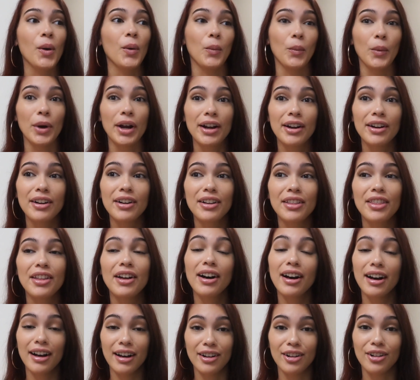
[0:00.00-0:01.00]
where the
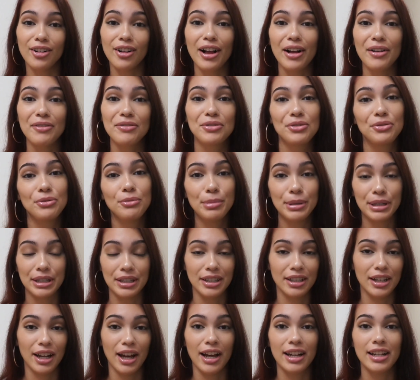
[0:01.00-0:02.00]
hell have you
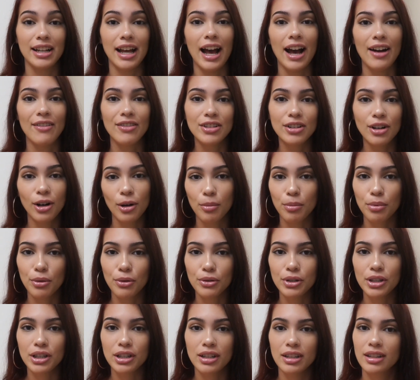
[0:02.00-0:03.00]
been? I haven't
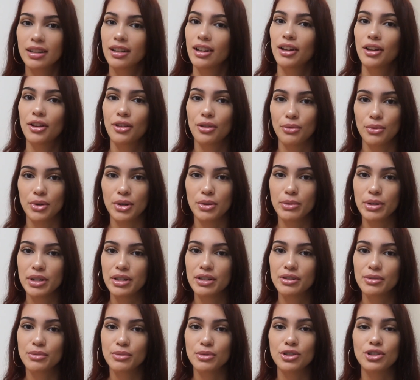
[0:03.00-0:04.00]
uploaded in like 3
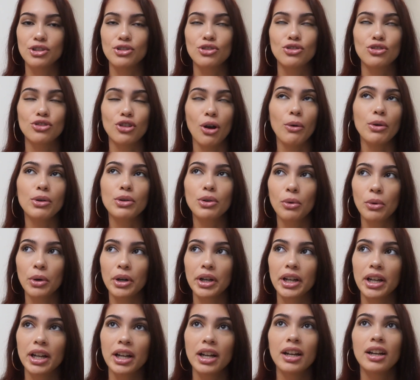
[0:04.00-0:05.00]
weeks, which is so
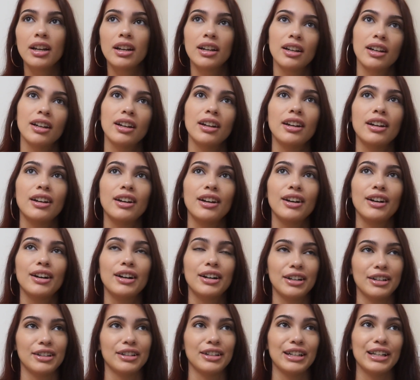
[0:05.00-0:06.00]
annoying.
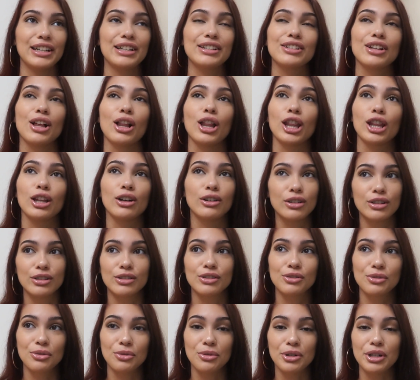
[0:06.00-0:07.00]
It is a long
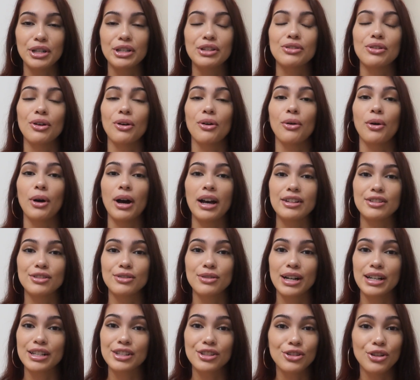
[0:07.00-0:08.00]
story, so as
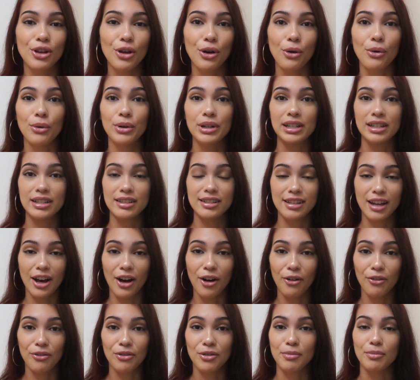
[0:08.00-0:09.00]
you guys know and can
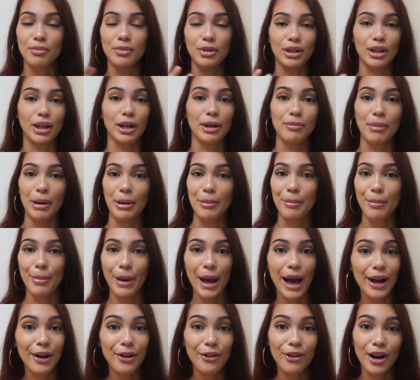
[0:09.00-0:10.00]
tell from like my
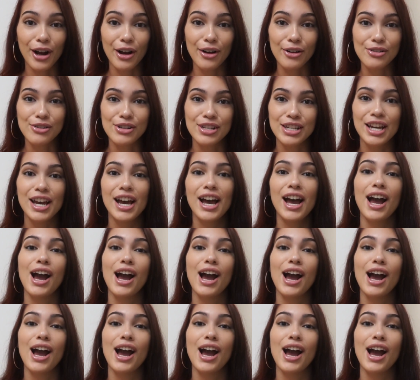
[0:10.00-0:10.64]
background,